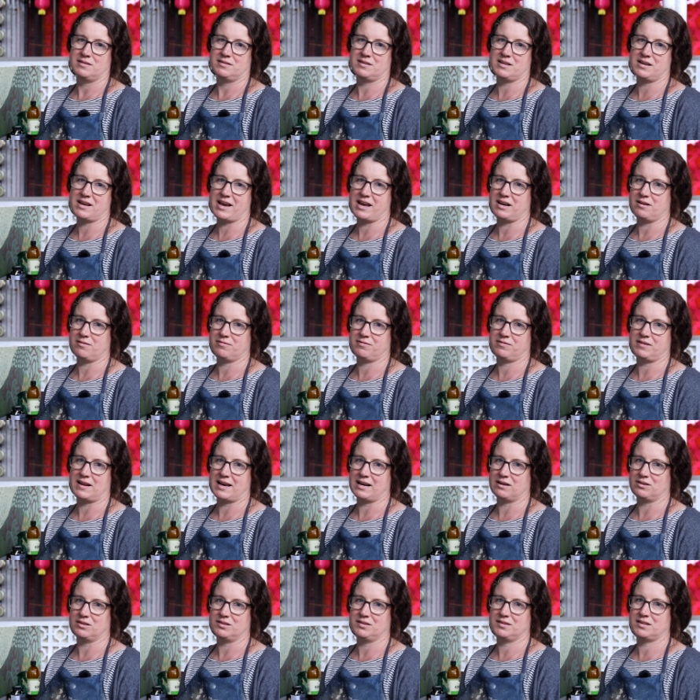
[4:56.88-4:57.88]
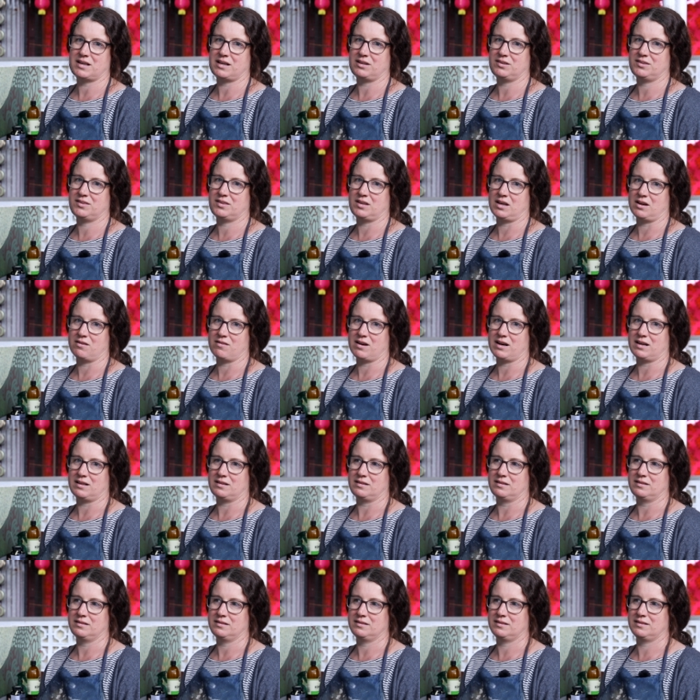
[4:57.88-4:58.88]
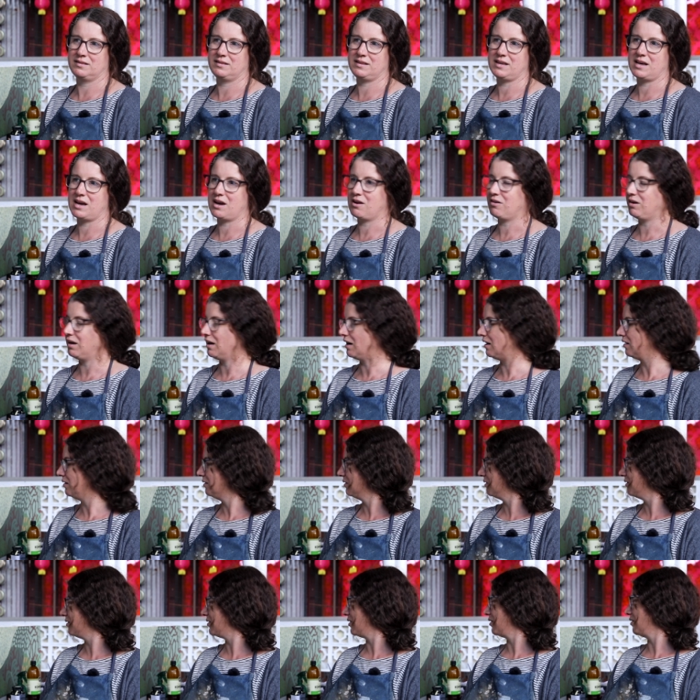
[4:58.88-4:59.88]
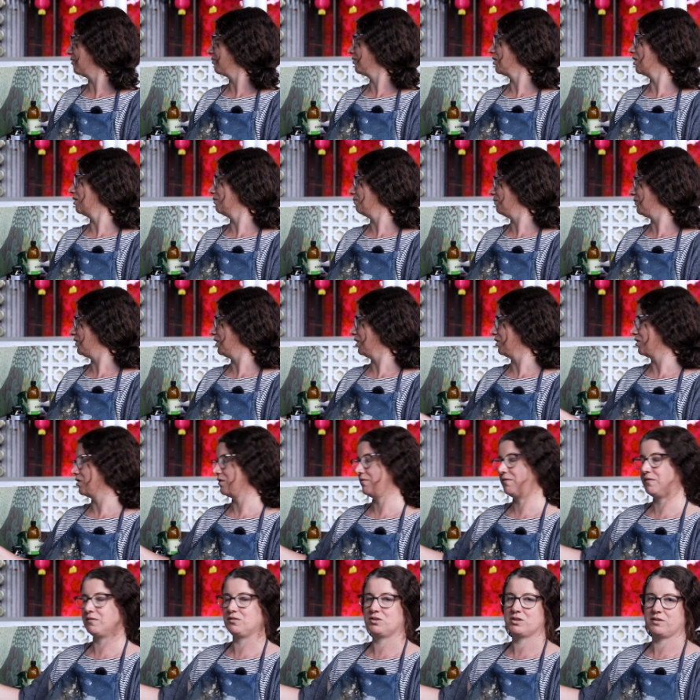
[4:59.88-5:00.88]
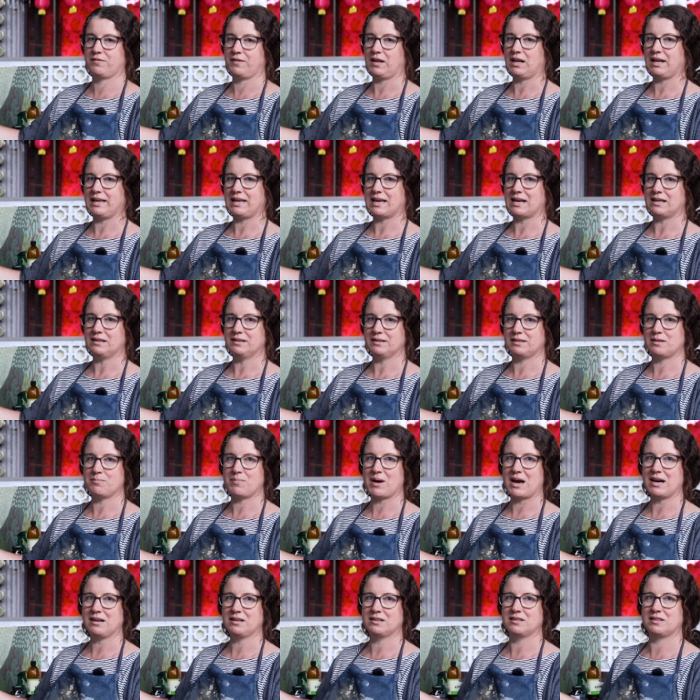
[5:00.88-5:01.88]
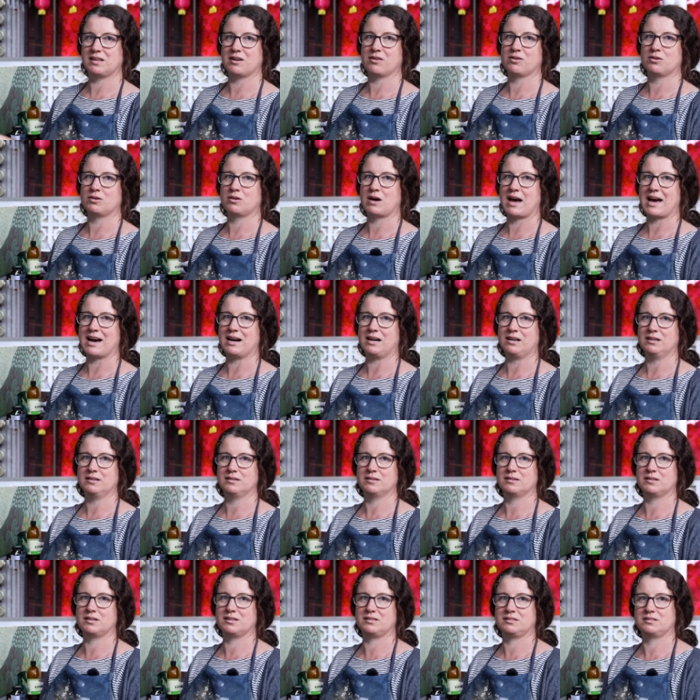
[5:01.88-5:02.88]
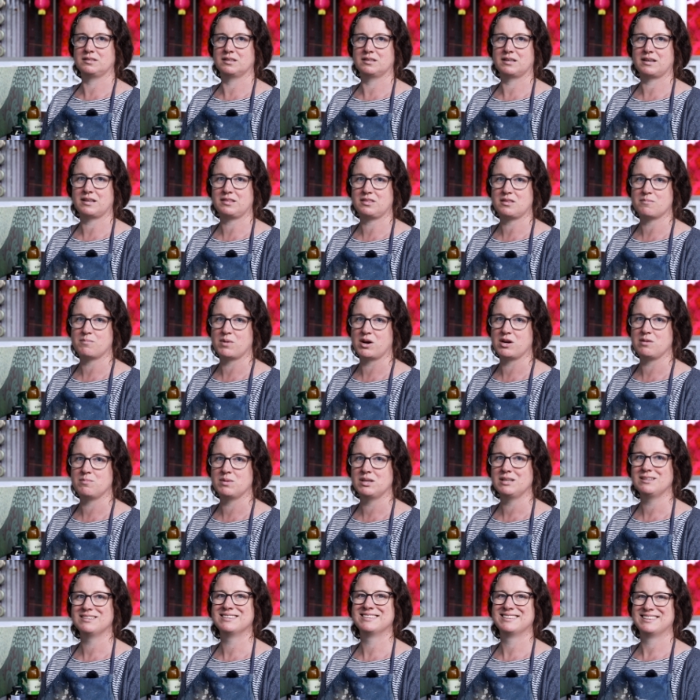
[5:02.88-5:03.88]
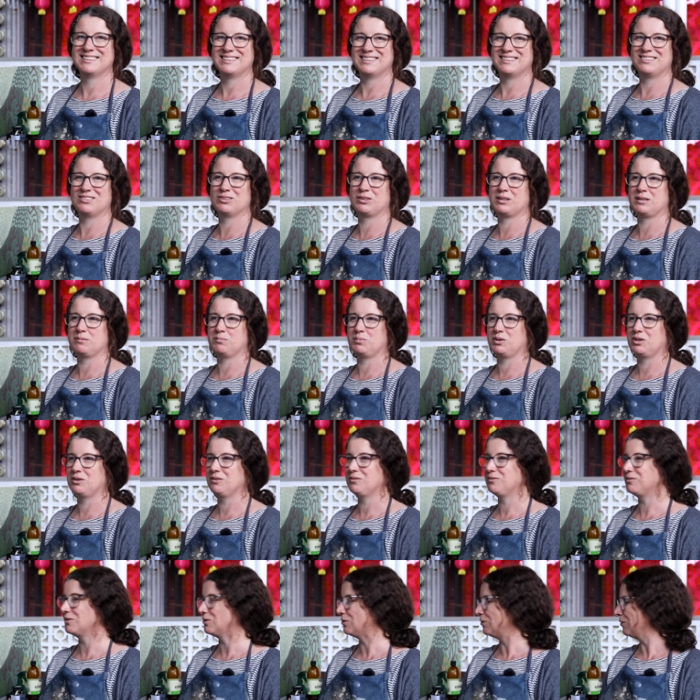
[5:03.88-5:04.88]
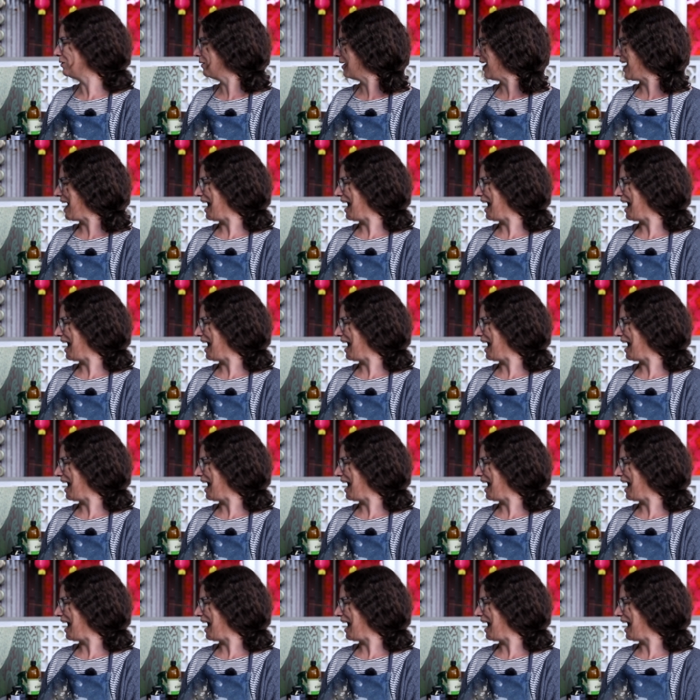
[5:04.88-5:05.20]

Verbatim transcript: the native flowers that you see around the area. So I've got the gra at the back, they're all out at the moment, looking beautiful.